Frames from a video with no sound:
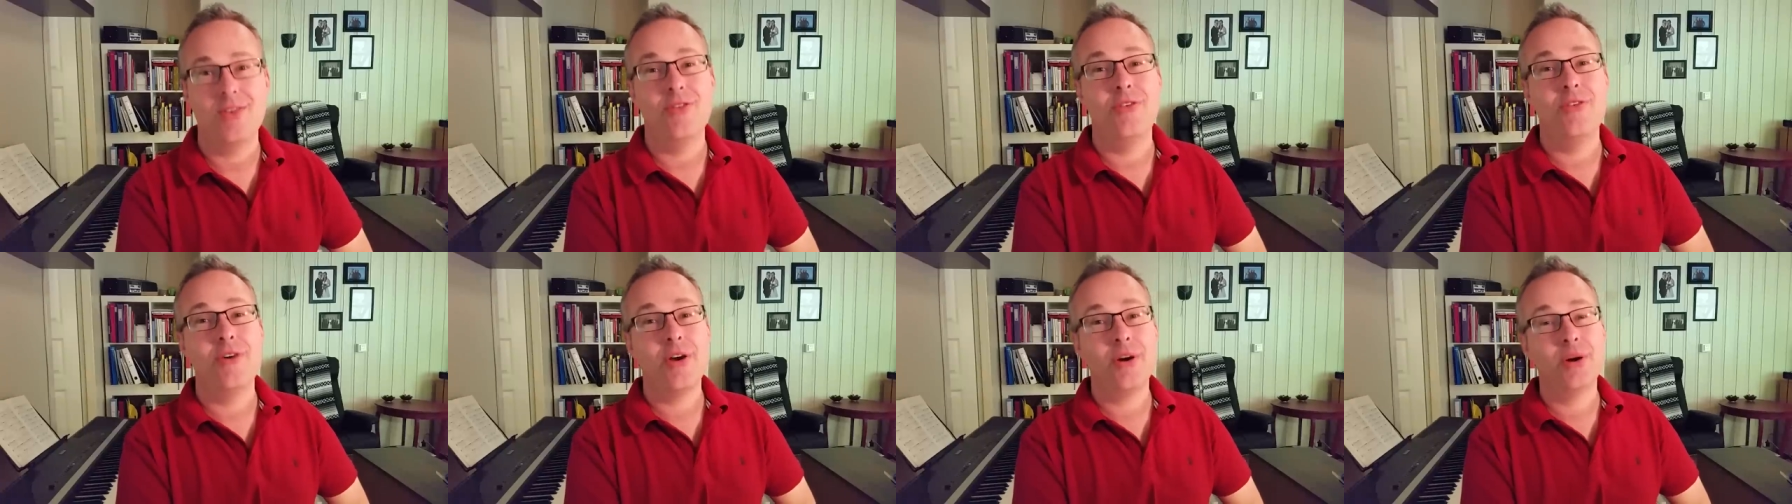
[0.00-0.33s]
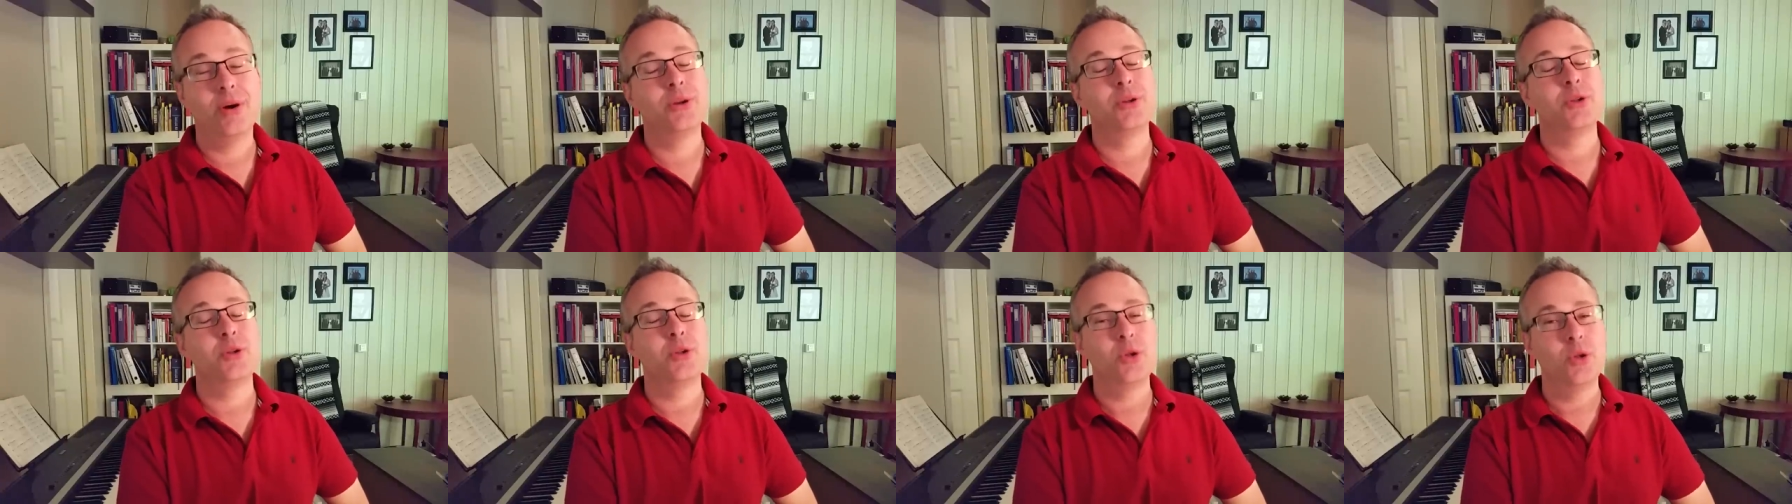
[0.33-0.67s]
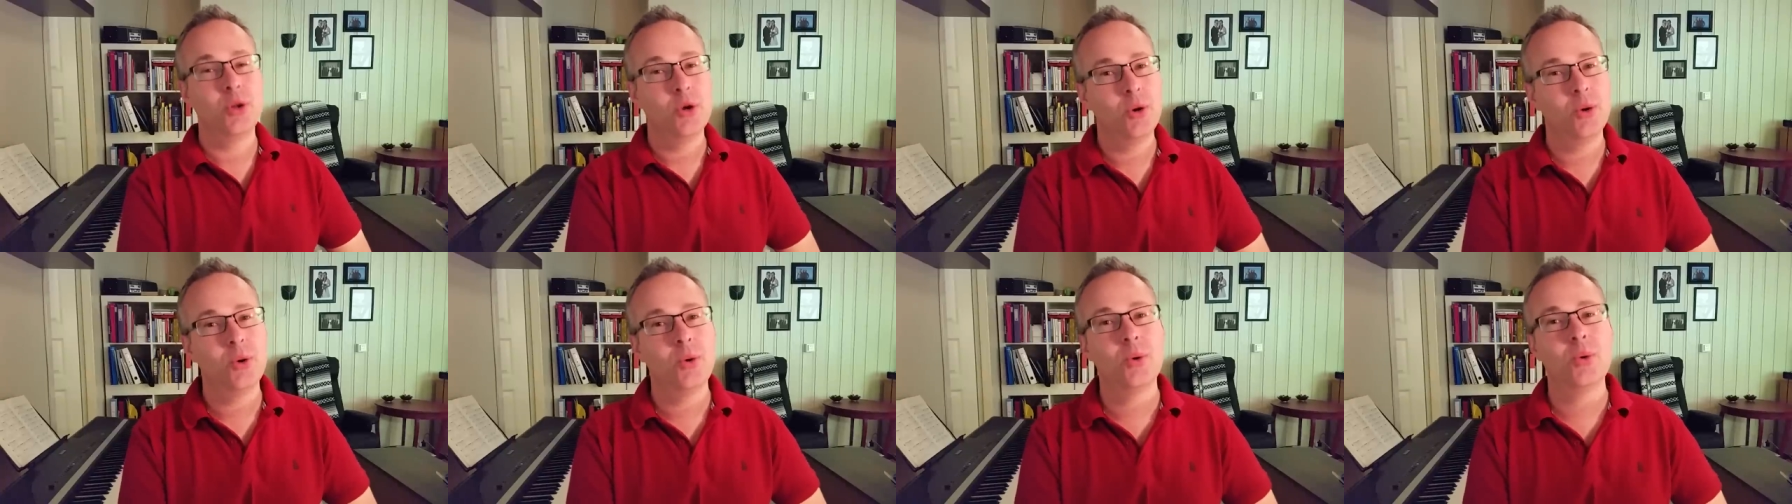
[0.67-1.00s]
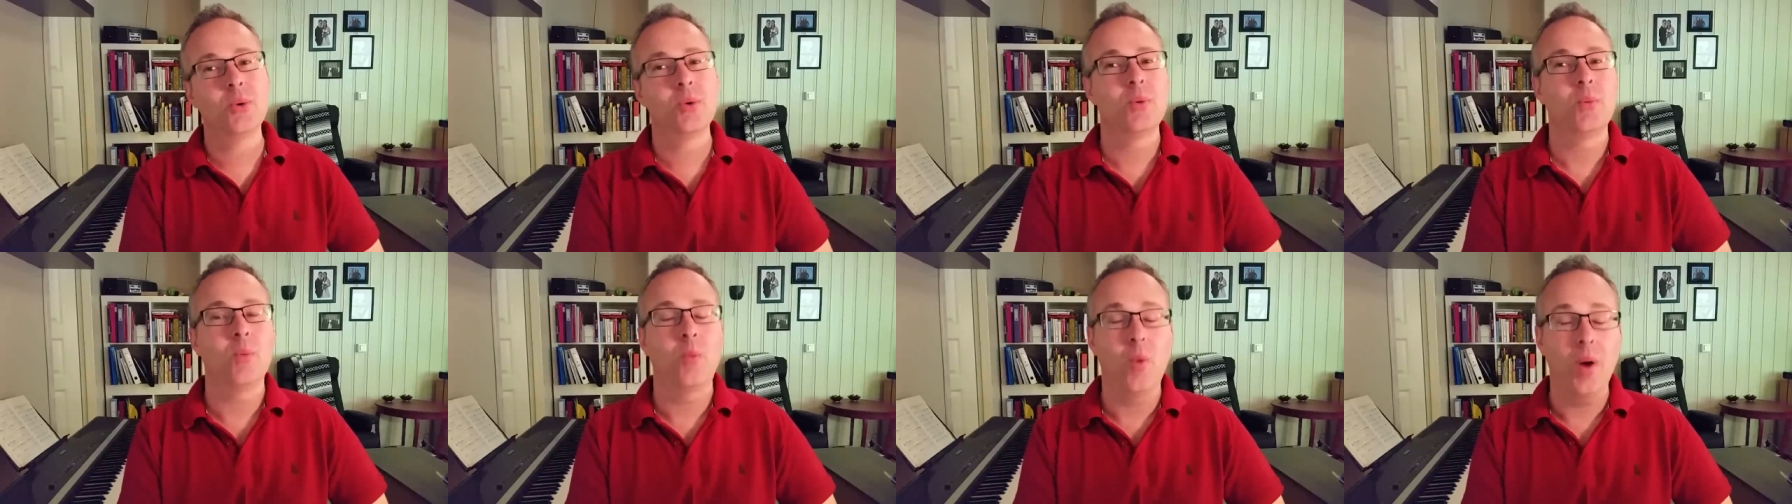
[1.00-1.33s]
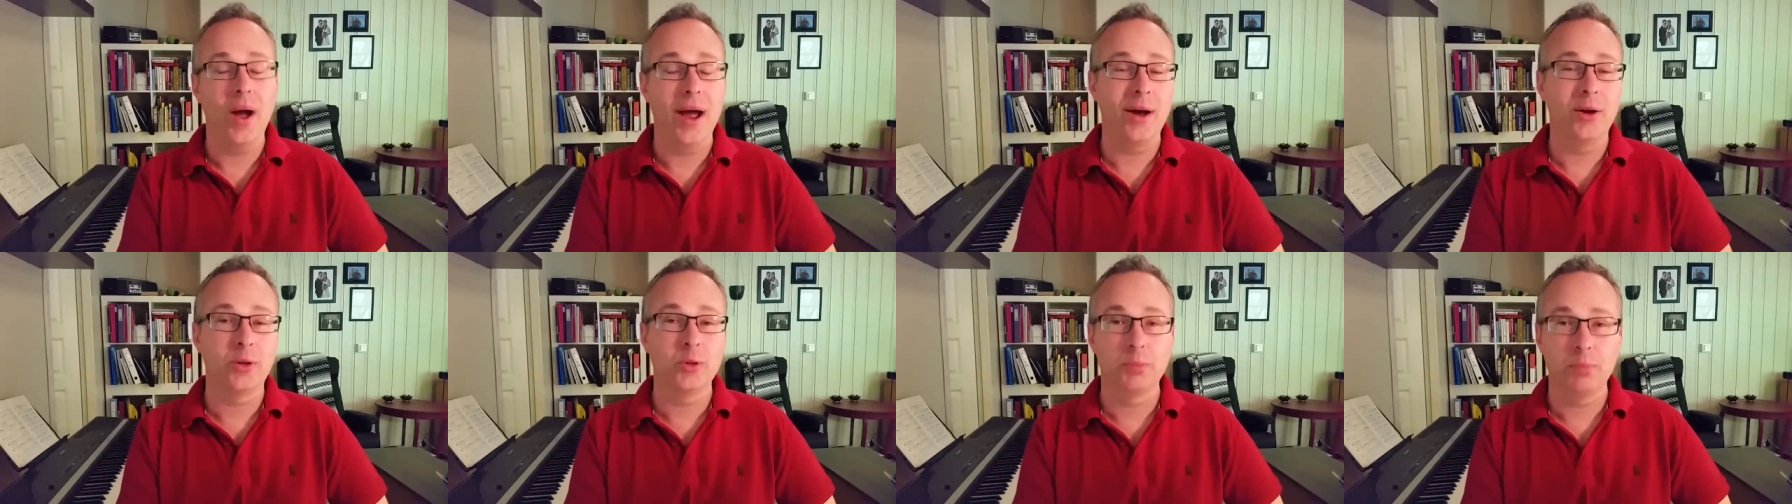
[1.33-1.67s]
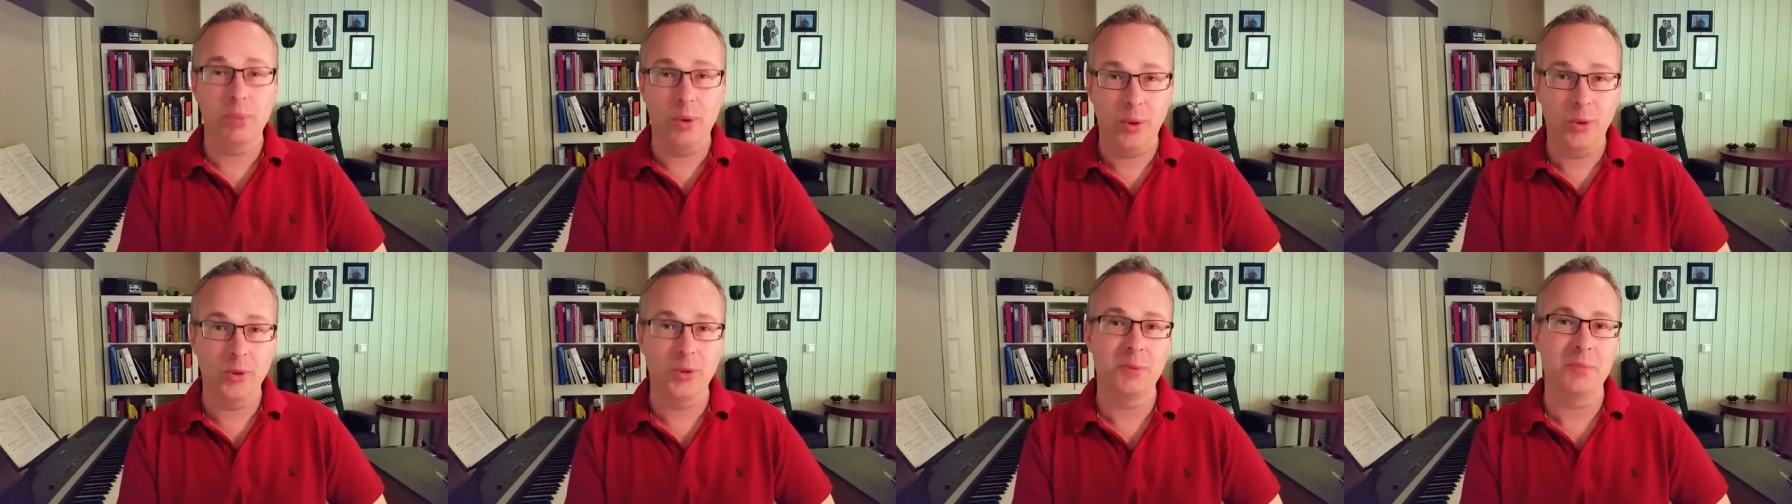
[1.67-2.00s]
There are no
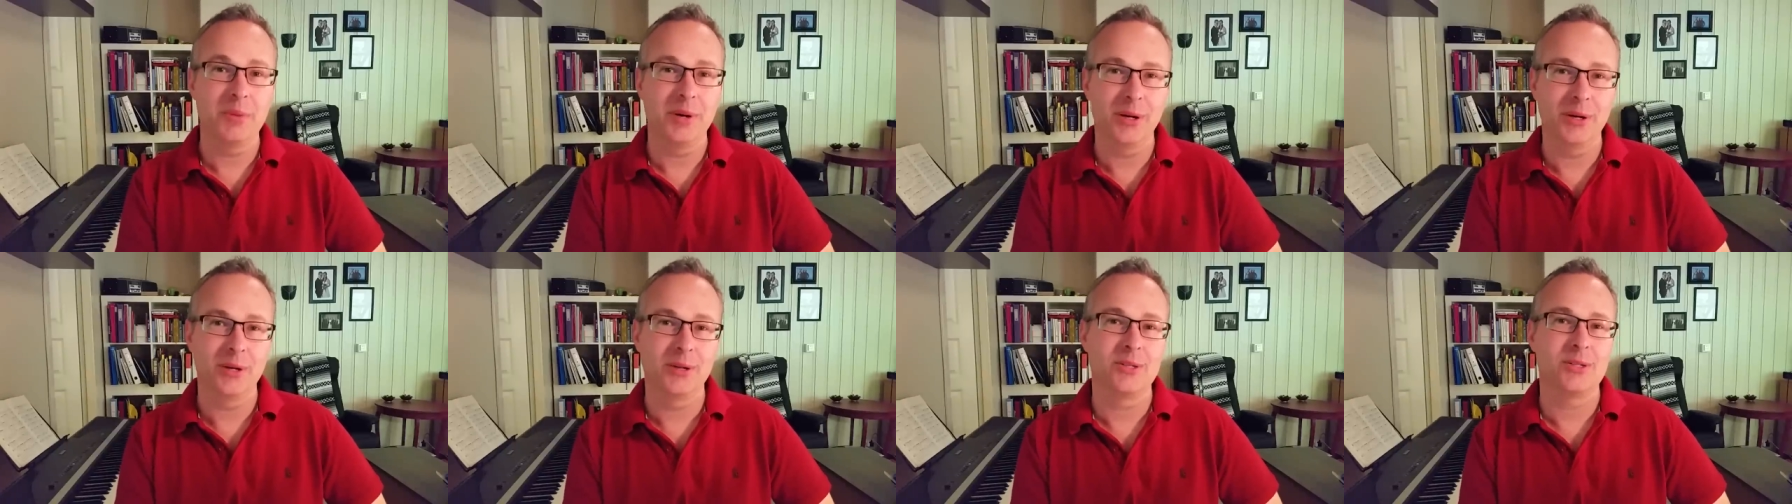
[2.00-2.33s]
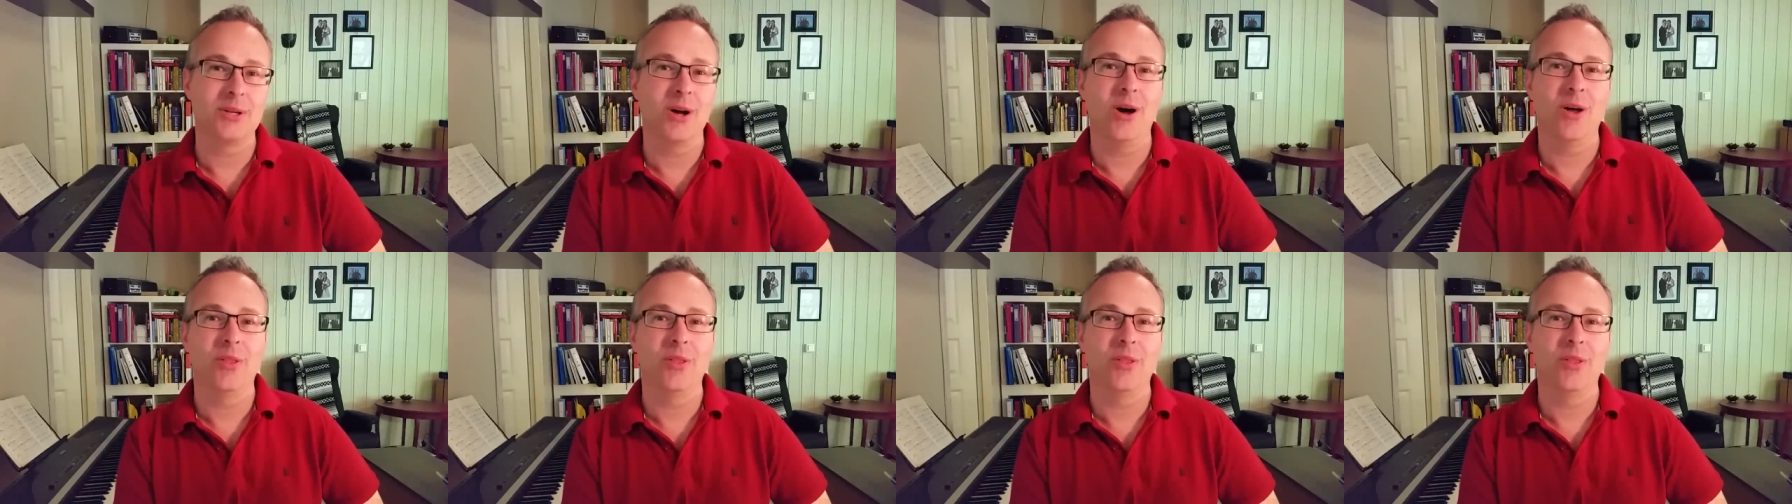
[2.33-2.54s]
wild polar bears